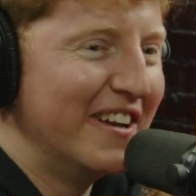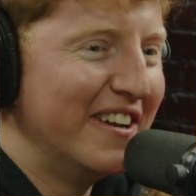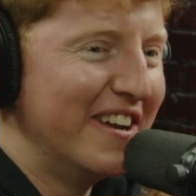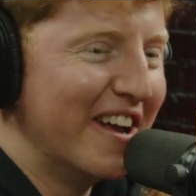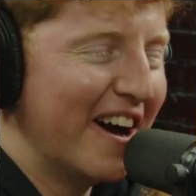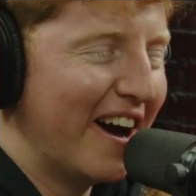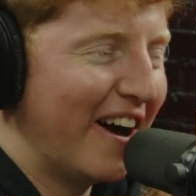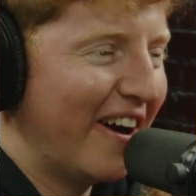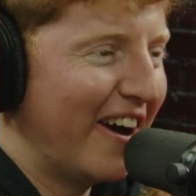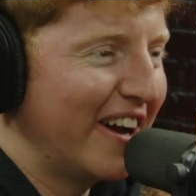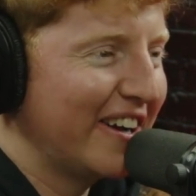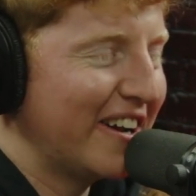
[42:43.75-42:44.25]

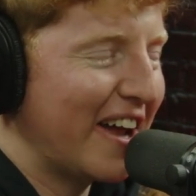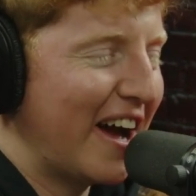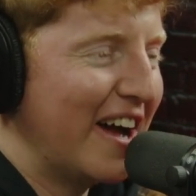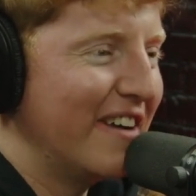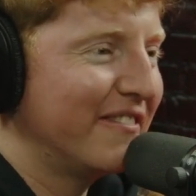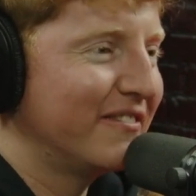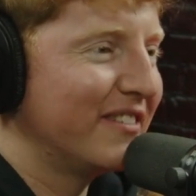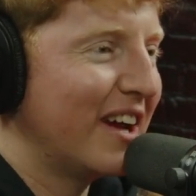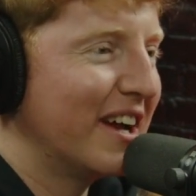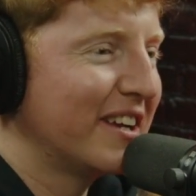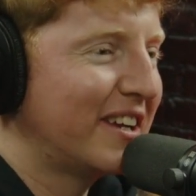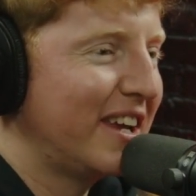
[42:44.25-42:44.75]
no,
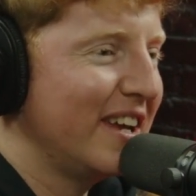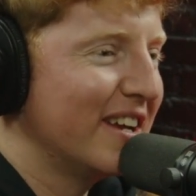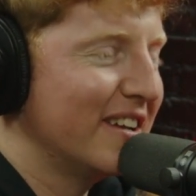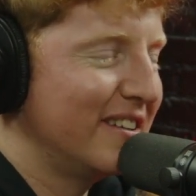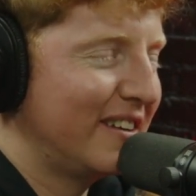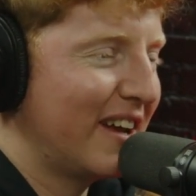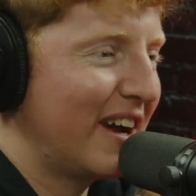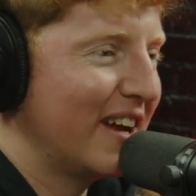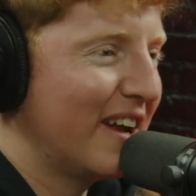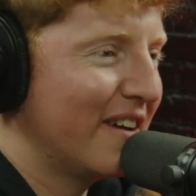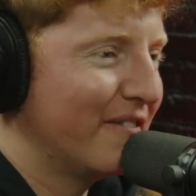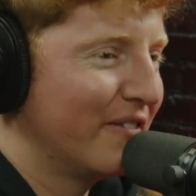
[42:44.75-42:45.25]
I
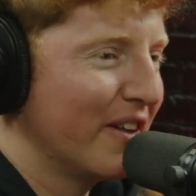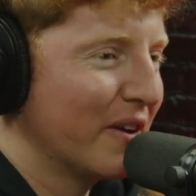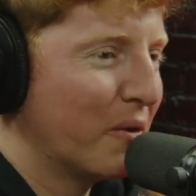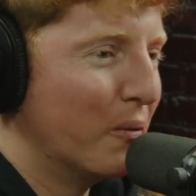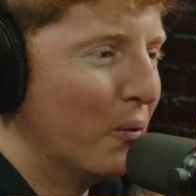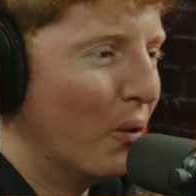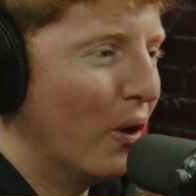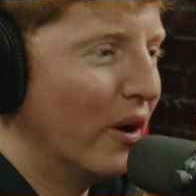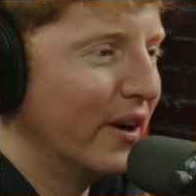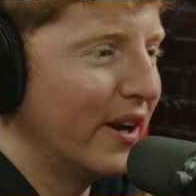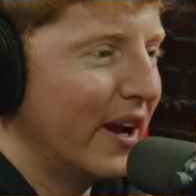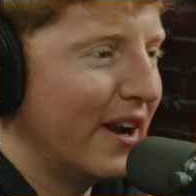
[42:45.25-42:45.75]
can't. I have like
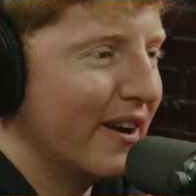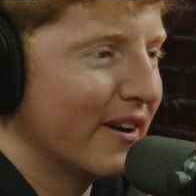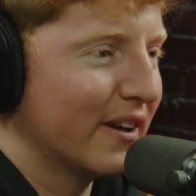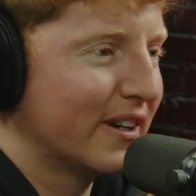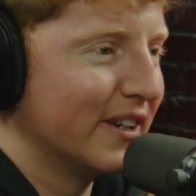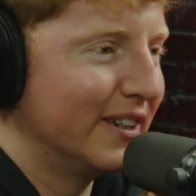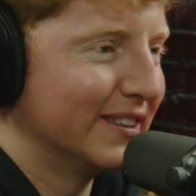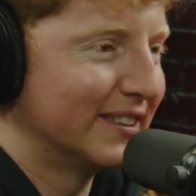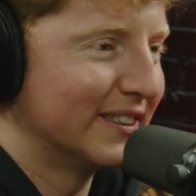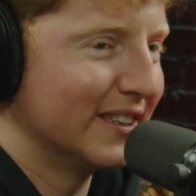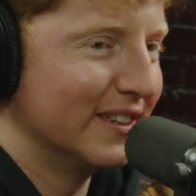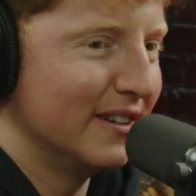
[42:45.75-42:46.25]
one
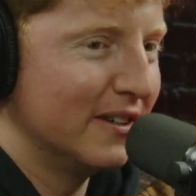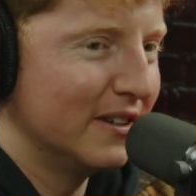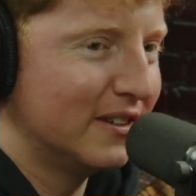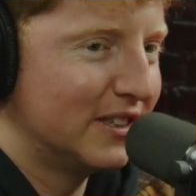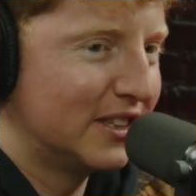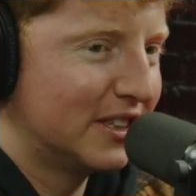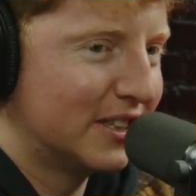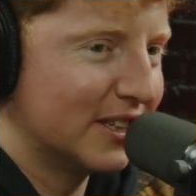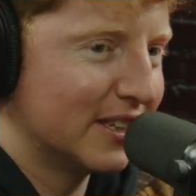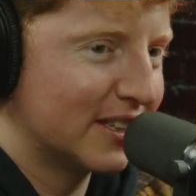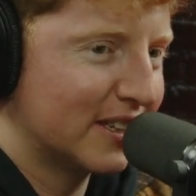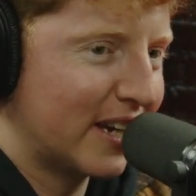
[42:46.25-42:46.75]
haircut that it
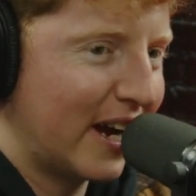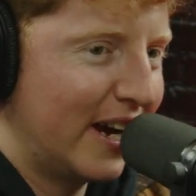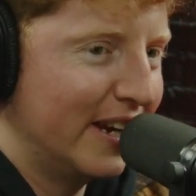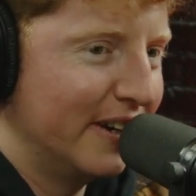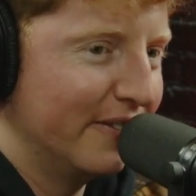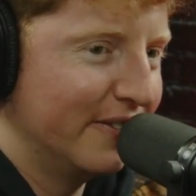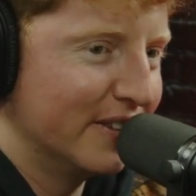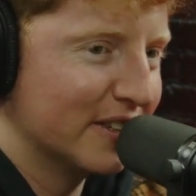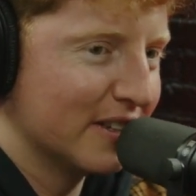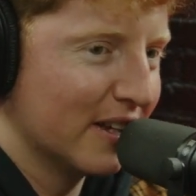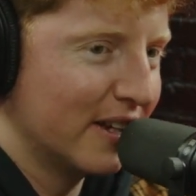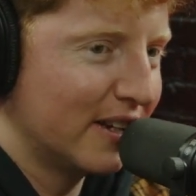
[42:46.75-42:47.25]
just kind
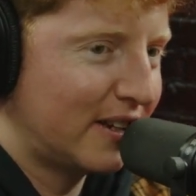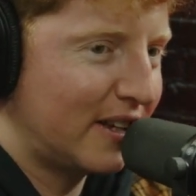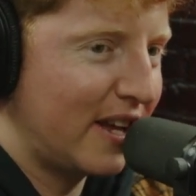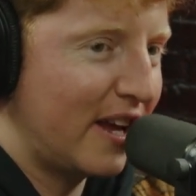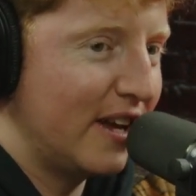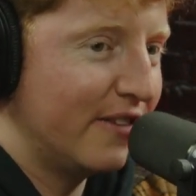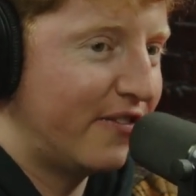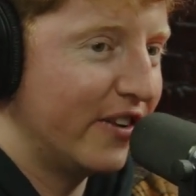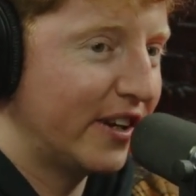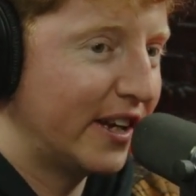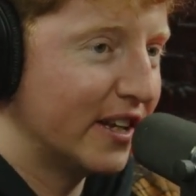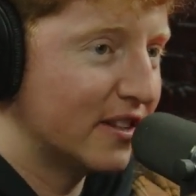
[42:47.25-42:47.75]
of is like
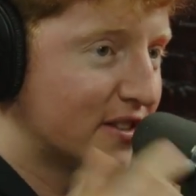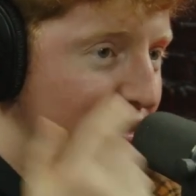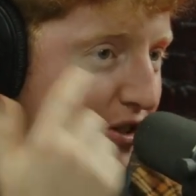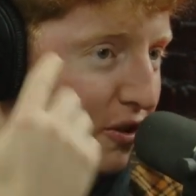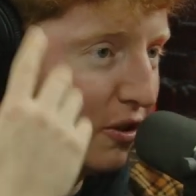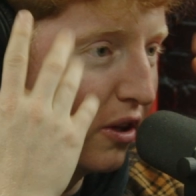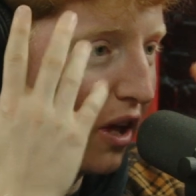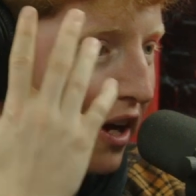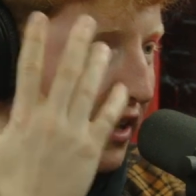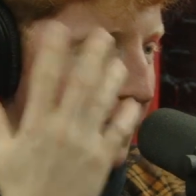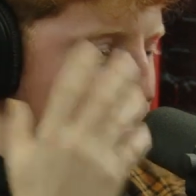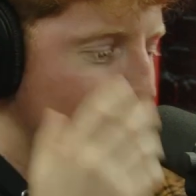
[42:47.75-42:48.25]
if it gets too
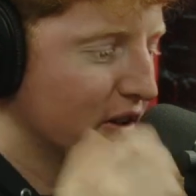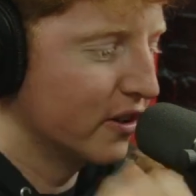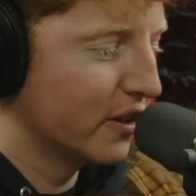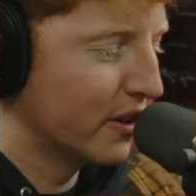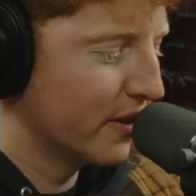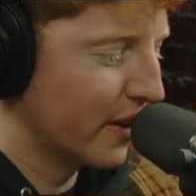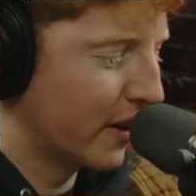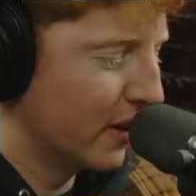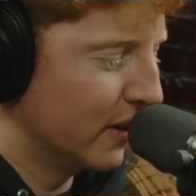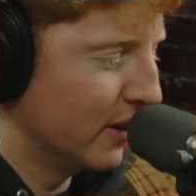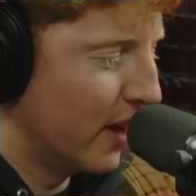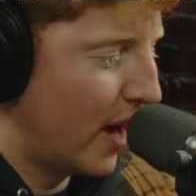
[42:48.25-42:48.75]
long, I start looking
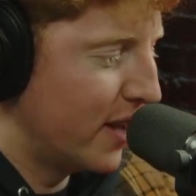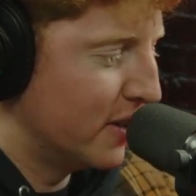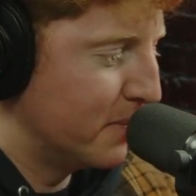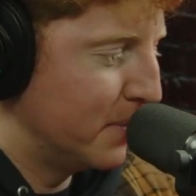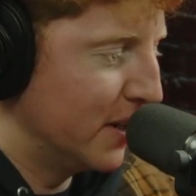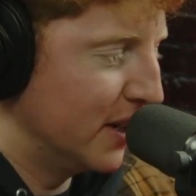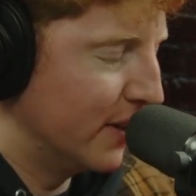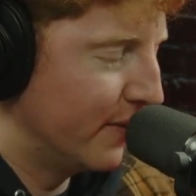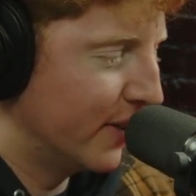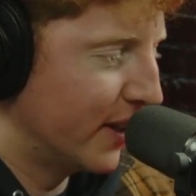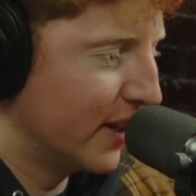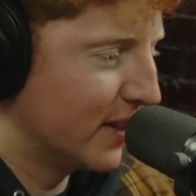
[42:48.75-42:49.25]
like a
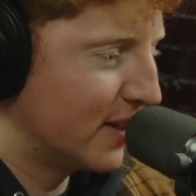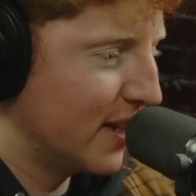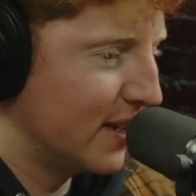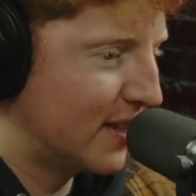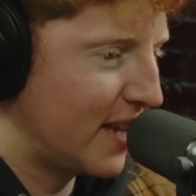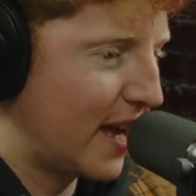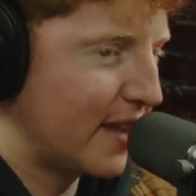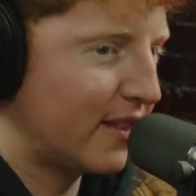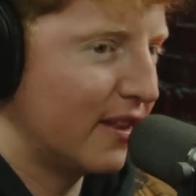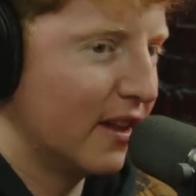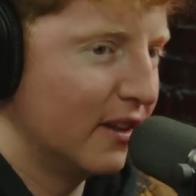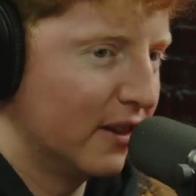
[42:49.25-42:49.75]
lesbian. It's
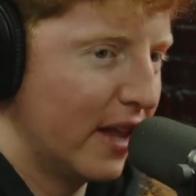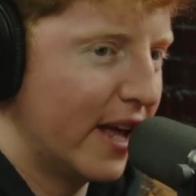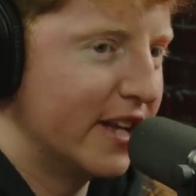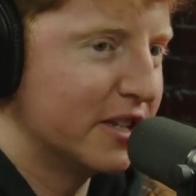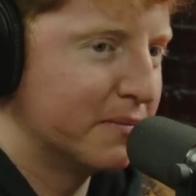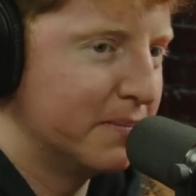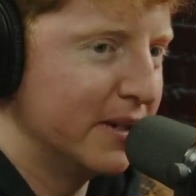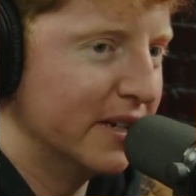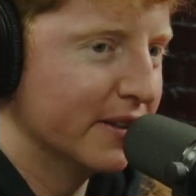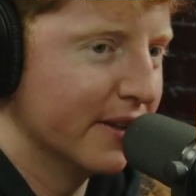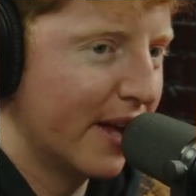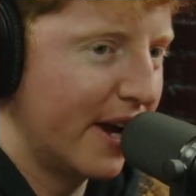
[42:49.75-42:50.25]
at
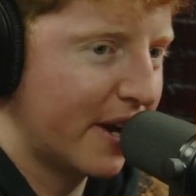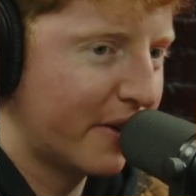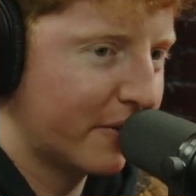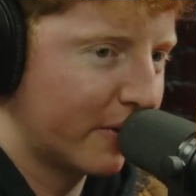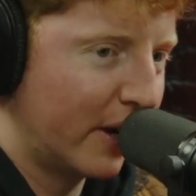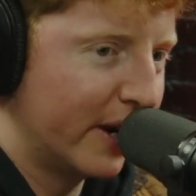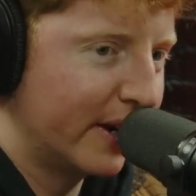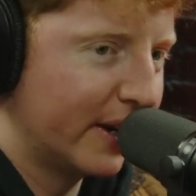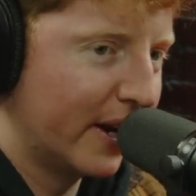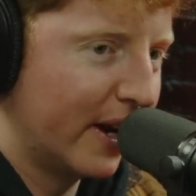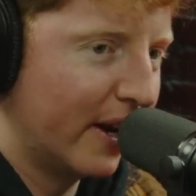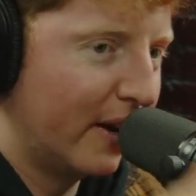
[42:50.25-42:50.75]
lesbian length
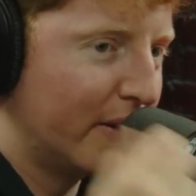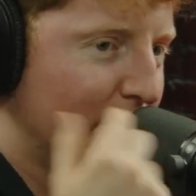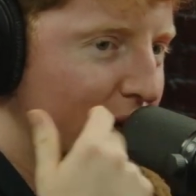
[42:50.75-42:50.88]
right now,